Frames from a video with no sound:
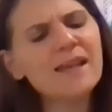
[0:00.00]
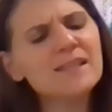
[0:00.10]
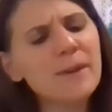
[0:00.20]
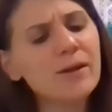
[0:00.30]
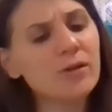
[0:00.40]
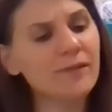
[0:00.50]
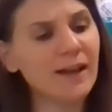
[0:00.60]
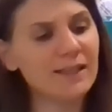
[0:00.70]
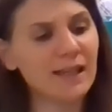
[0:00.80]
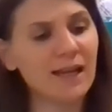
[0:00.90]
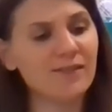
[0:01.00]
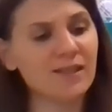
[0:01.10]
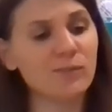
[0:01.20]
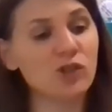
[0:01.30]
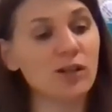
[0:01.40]
As a matter of fact, I have
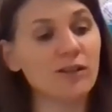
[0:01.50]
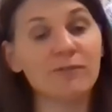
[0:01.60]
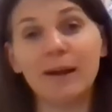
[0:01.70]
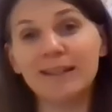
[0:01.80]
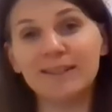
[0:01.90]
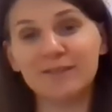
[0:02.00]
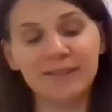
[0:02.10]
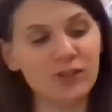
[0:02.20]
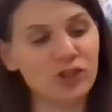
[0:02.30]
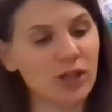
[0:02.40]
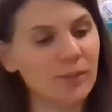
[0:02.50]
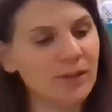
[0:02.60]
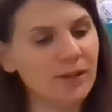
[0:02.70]
some junk of mine to finish up